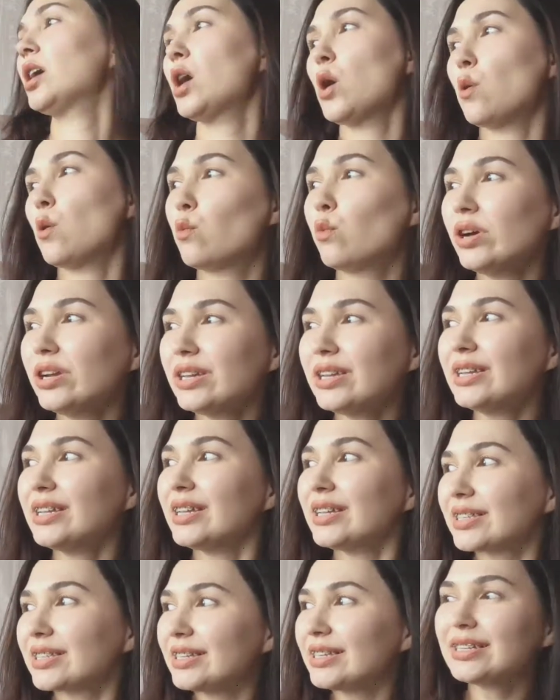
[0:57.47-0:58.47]
What
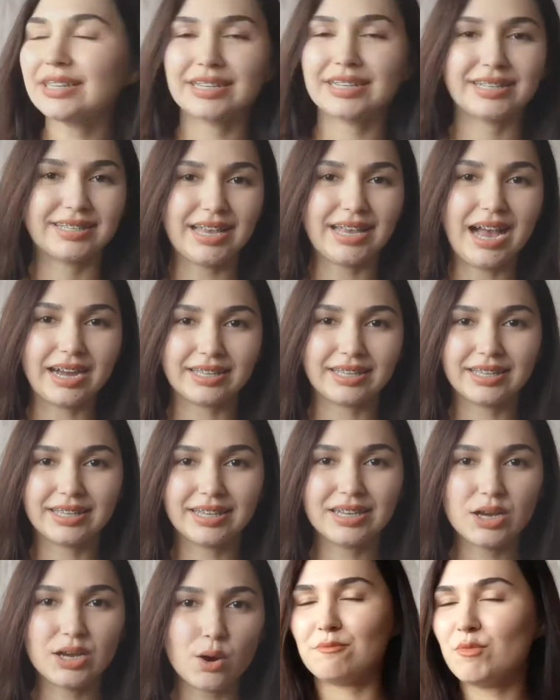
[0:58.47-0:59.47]
is it
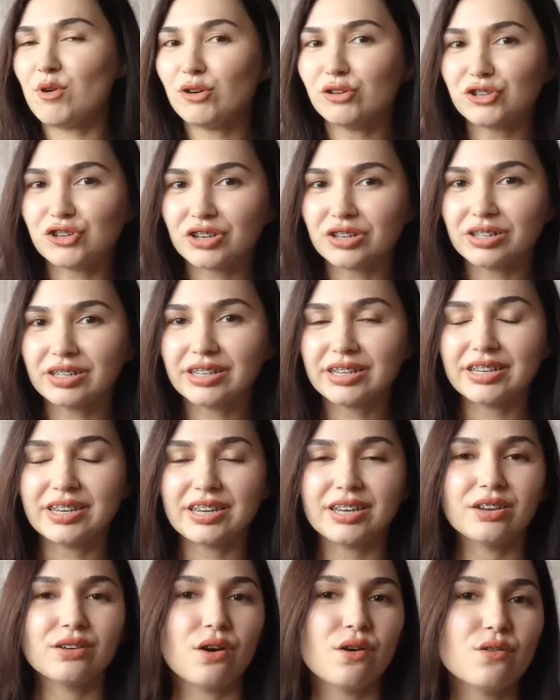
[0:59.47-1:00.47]
exactly? Emotional
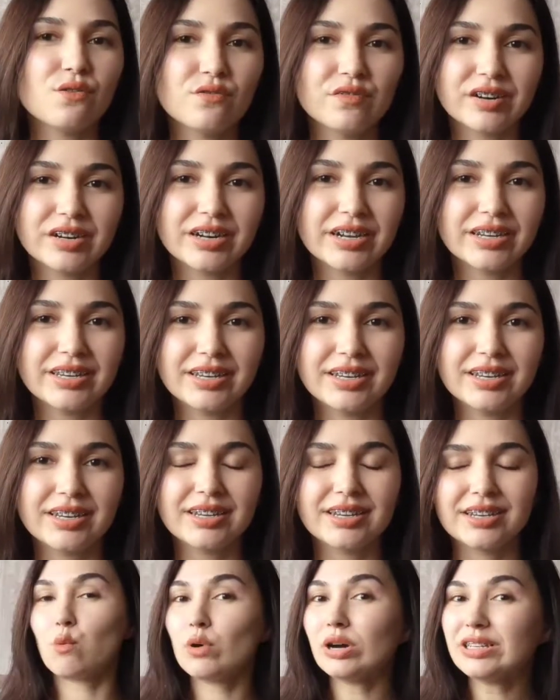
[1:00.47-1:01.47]
eating,
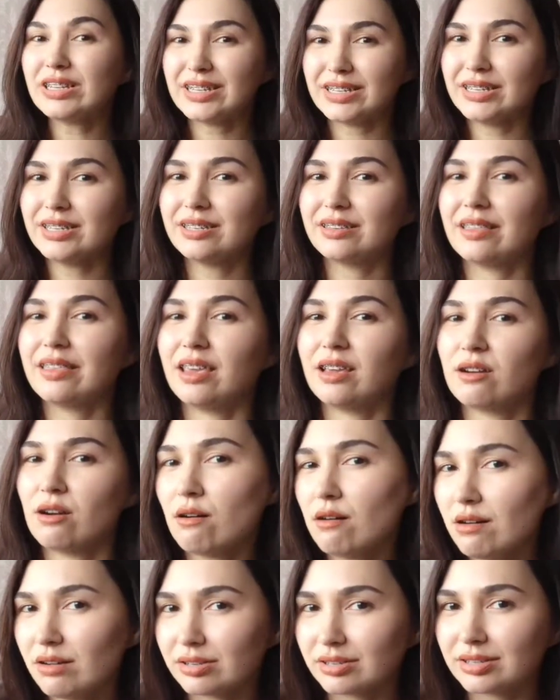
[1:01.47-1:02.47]
overeating. What is the
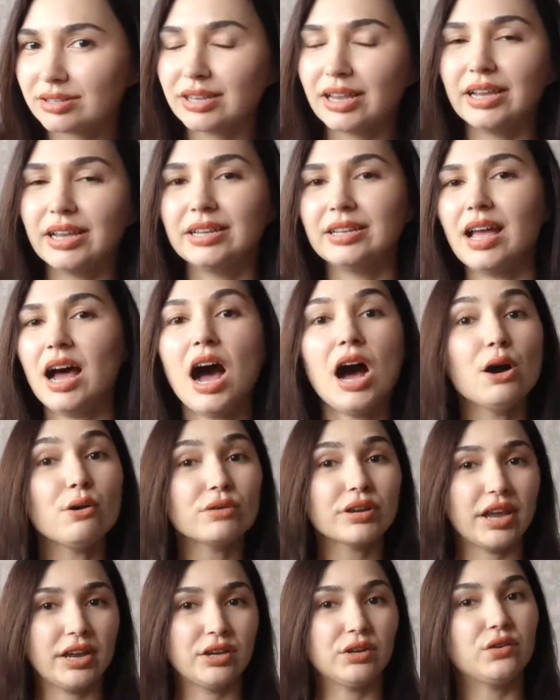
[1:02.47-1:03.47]
cause and how
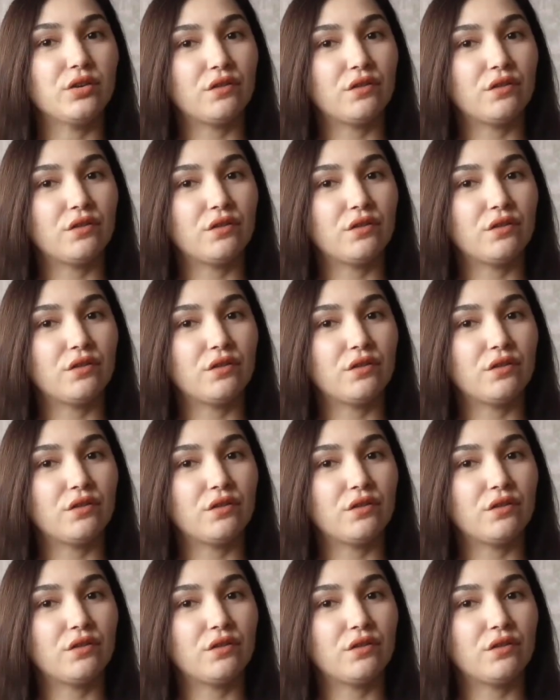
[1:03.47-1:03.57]
can you